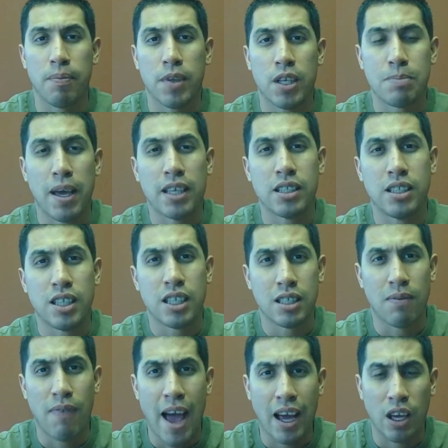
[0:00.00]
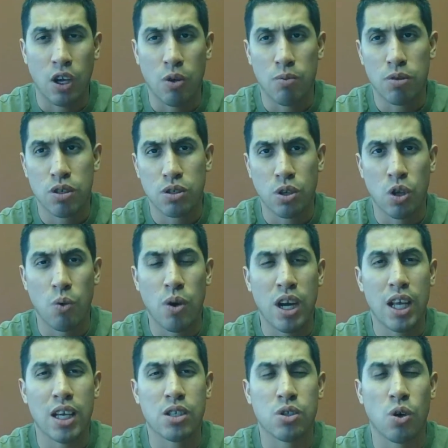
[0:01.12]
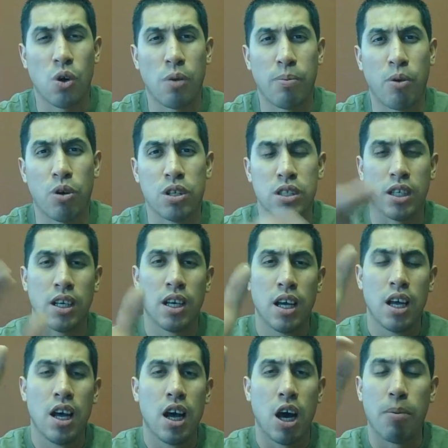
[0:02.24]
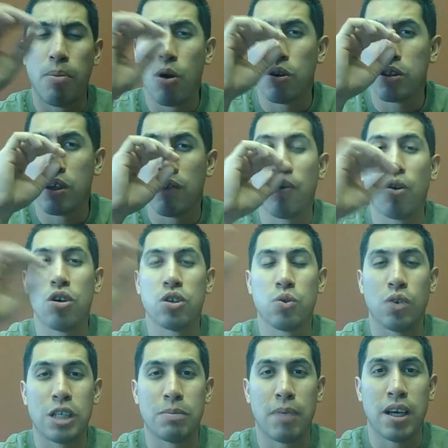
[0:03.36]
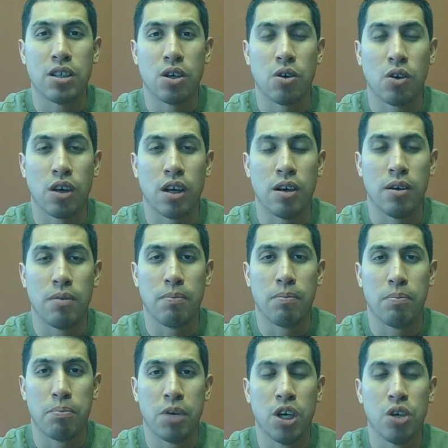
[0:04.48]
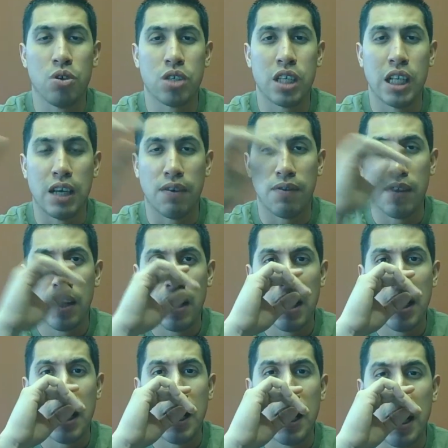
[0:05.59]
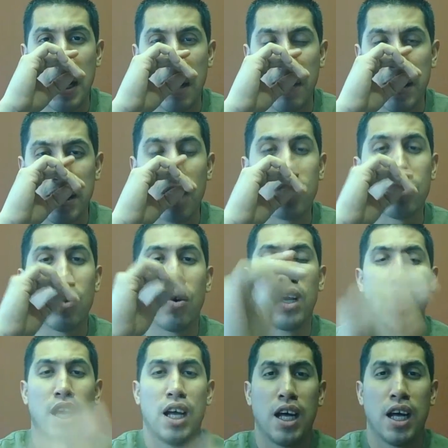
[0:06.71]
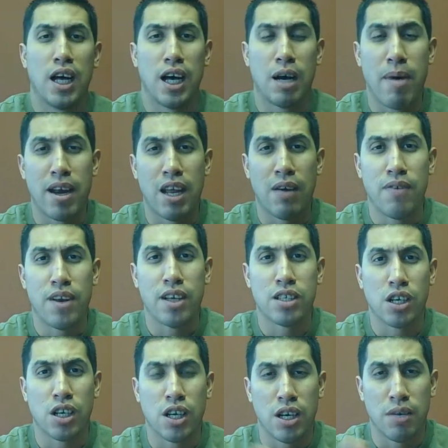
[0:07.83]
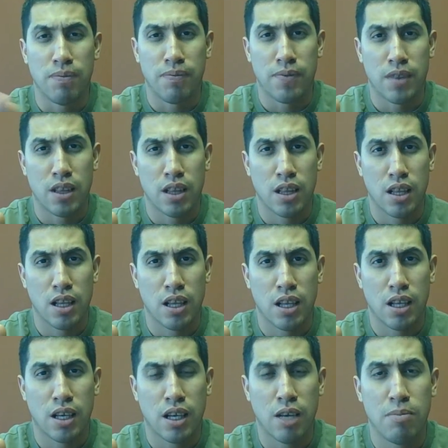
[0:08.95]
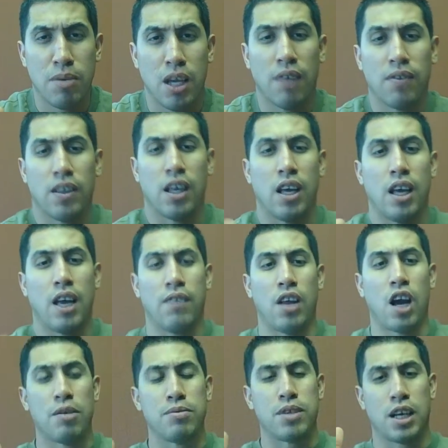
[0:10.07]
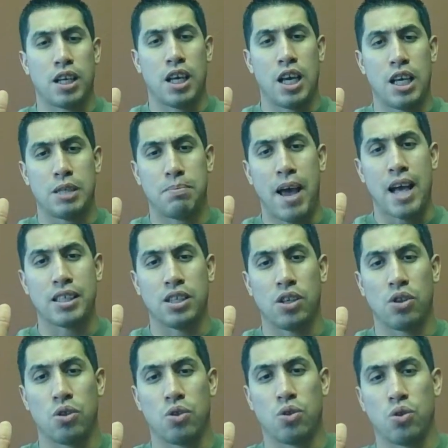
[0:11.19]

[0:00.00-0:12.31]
Space is just a vacuum, so there really is no opposing force where the space shuttle can produce lift. This also, by definition, could be if the object is passing